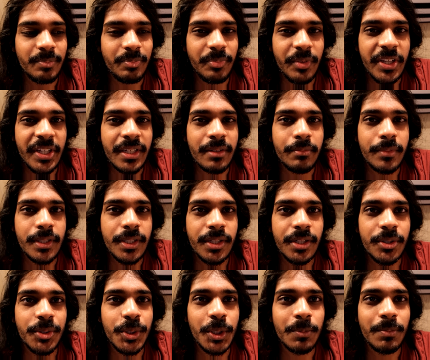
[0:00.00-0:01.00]
yeah,
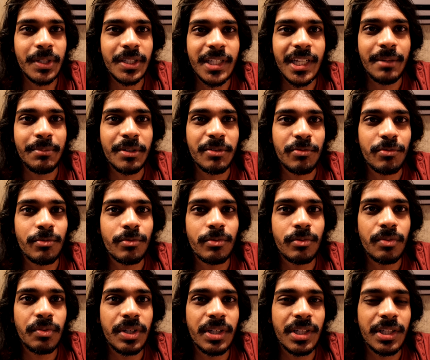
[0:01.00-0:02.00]
Millionaire's Shortbread came out
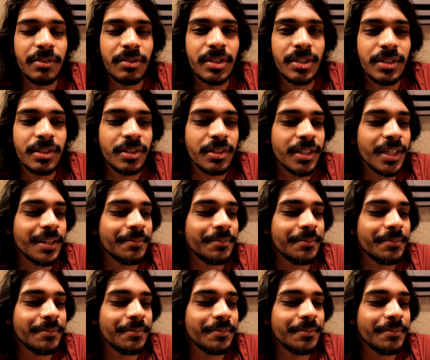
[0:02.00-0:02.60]
really, really good.